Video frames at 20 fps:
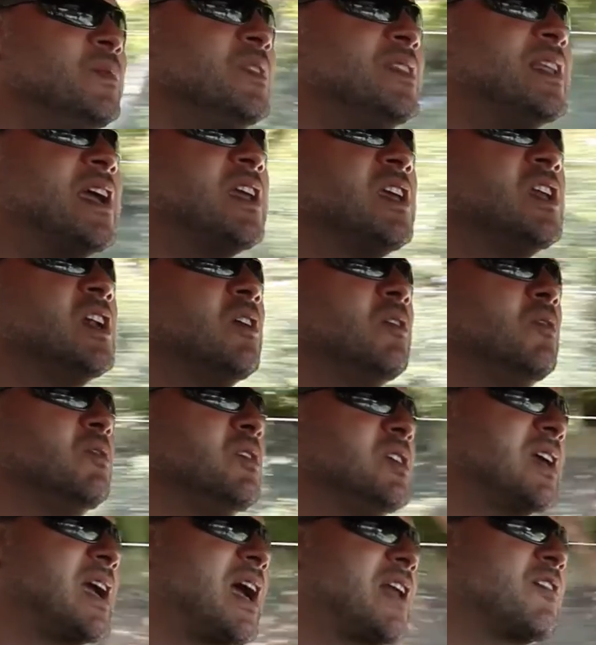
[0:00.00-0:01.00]
Now, you know,
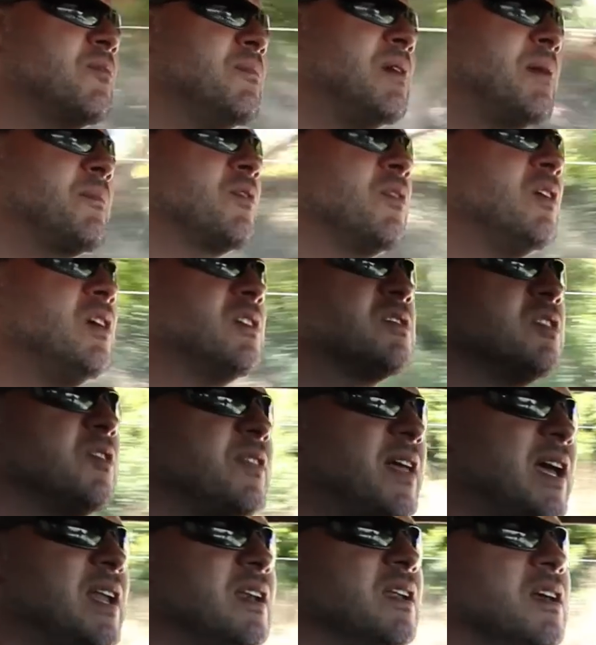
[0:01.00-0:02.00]
you got to remember also
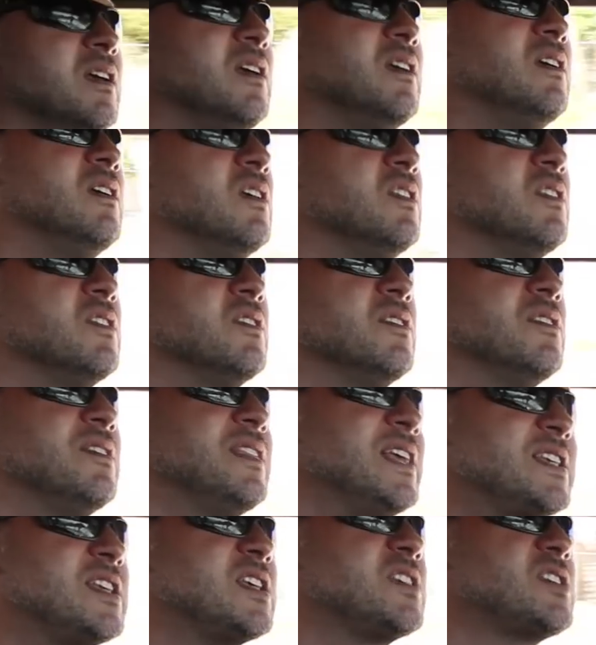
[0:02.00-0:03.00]
that
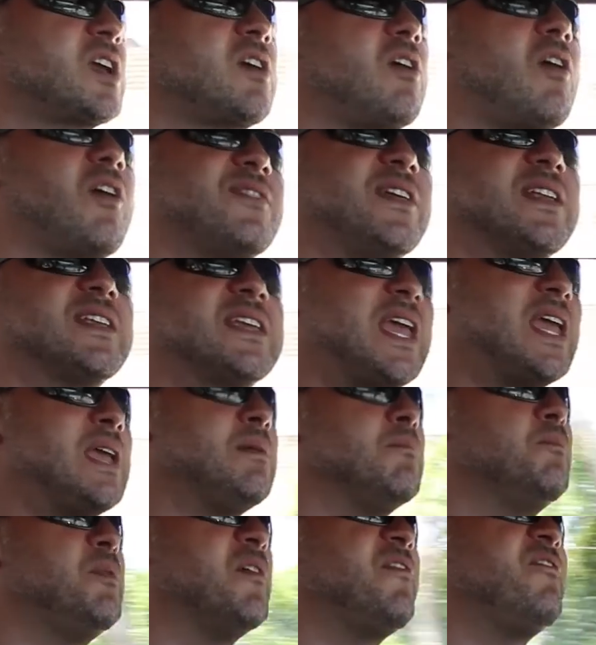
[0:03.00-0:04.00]
this is the car that
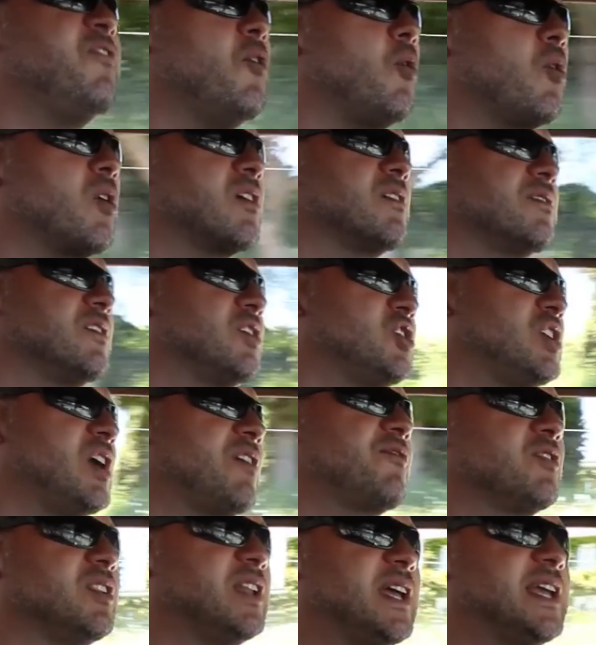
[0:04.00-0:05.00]
came before the
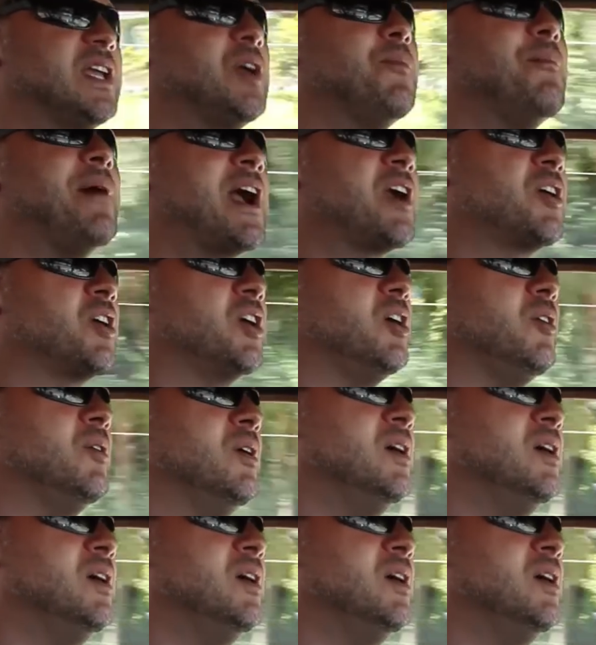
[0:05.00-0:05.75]
Chevrolet Camaro.